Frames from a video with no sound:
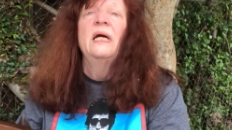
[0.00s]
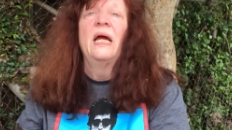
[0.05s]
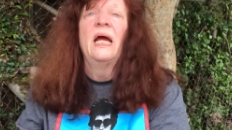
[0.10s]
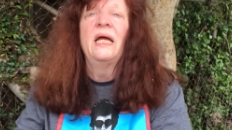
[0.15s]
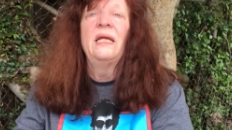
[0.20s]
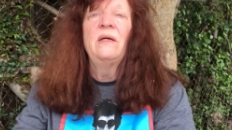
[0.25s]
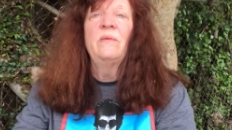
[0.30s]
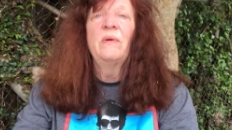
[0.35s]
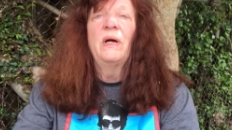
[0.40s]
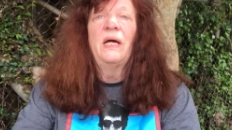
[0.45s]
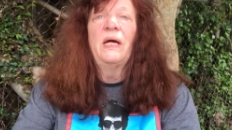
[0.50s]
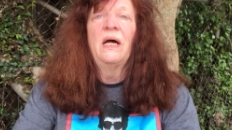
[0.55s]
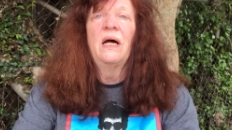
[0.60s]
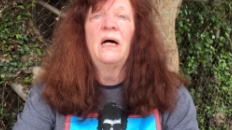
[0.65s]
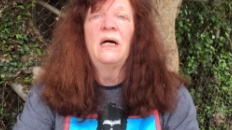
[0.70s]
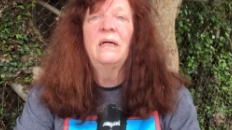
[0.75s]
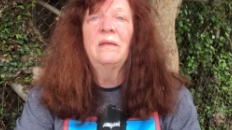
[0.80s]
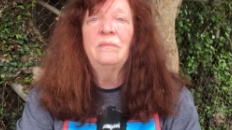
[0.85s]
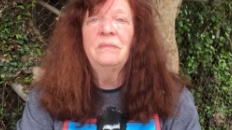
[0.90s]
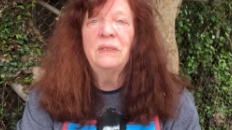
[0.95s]
Anyway,
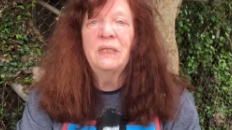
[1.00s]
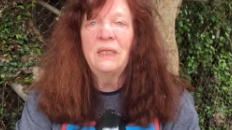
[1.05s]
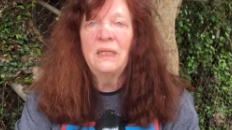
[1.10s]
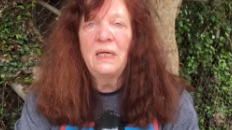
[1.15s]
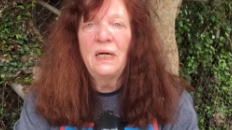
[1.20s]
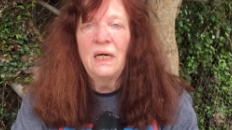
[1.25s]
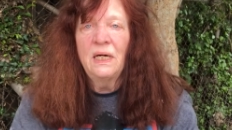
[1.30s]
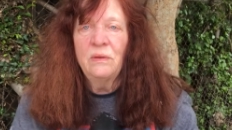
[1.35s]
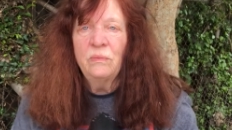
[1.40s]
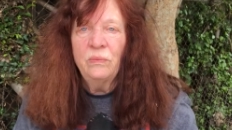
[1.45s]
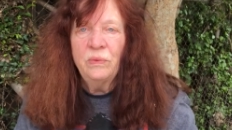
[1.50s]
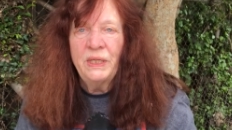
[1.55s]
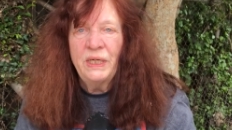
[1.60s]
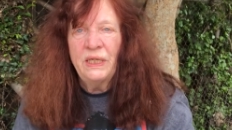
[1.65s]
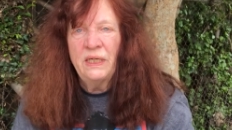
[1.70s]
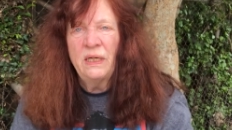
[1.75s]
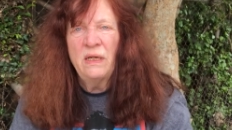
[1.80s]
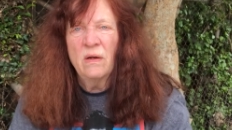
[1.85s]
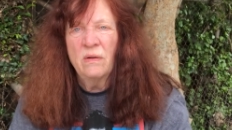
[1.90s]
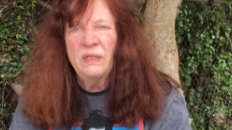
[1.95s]
um, uh, we,
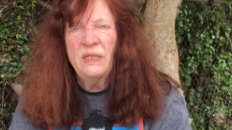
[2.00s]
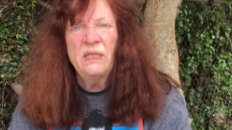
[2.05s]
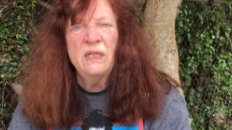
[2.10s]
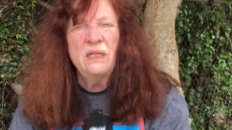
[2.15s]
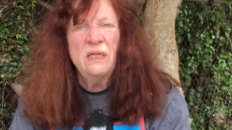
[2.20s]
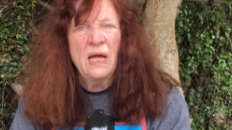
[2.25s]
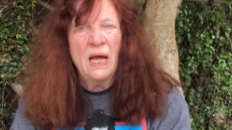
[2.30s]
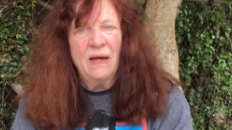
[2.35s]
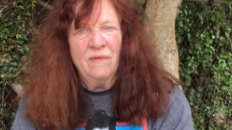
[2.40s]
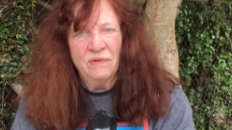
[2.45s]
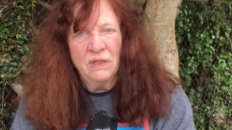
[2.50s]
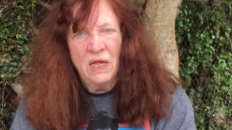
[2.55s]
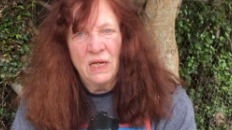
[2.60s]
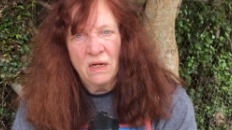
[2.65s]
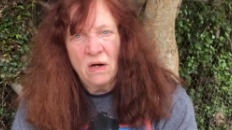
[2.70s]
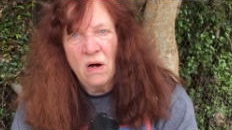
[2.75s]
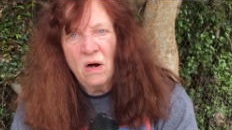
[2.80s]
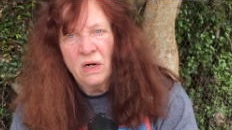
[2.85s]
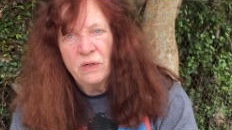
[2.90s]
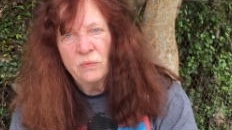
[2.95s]
you know, they didn't have a lot
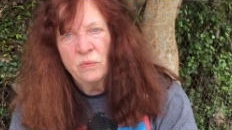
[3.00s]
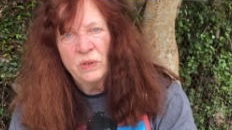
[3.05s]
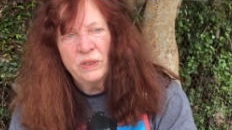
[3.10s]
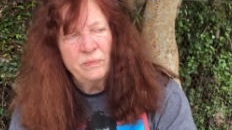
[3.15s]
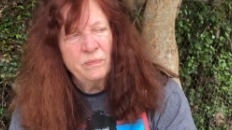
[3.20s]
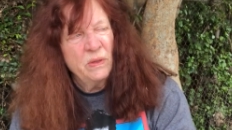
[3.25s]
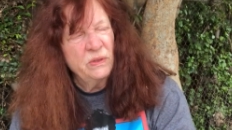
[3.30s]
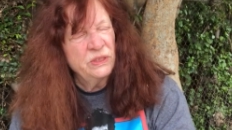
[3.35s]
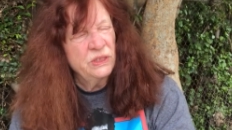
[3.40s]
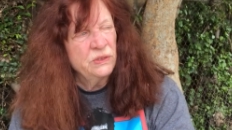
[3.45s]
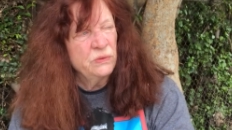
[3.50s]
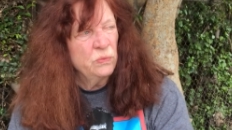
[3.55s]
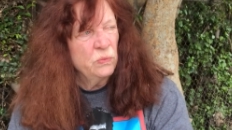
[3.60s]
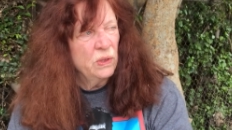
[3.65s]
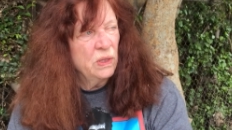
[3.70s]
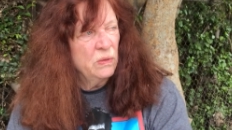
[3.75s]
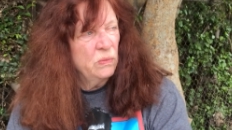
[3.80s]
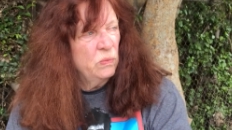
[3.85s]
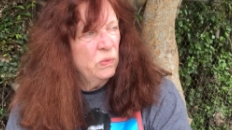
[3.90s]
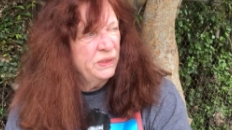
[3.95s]
of hardwood. Most of
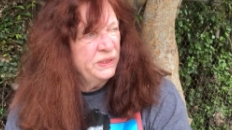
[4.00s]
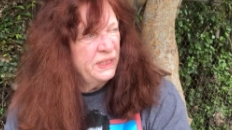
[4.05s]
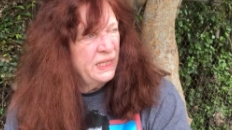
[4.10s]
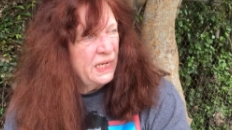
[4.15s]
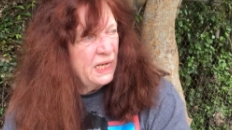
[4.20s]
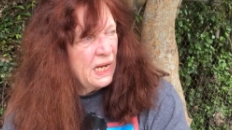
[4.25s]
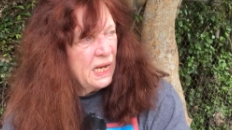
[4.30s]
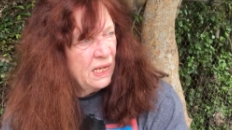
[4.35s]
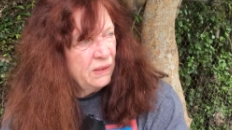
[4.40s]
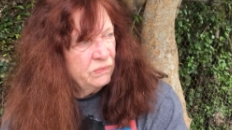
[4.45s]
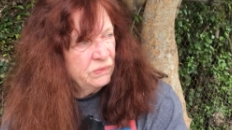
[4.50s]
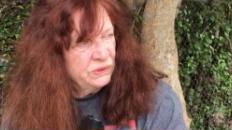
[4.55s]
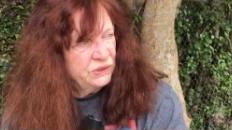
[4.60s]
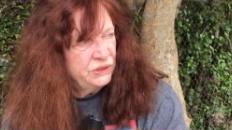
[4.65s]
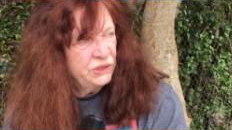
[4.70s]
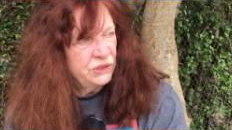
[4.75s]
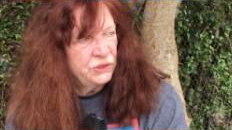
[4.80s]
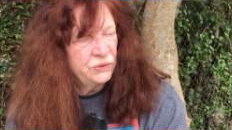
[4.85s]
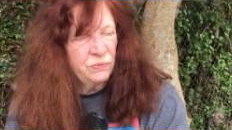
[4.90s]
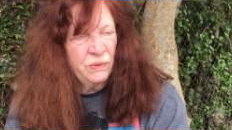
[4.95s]
the wood they had was
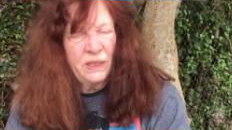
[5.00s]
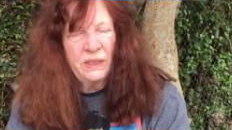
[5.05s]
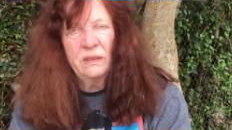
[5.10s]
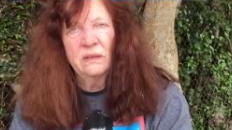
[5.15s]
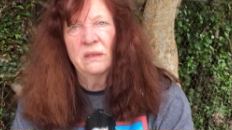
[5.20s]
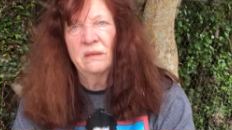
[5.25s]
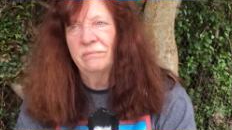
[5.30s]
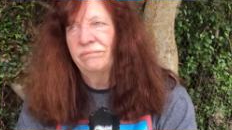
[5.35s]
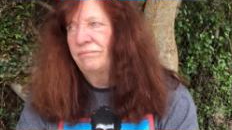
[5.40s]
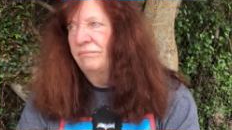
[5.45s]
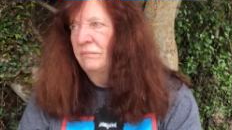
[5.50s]
just regular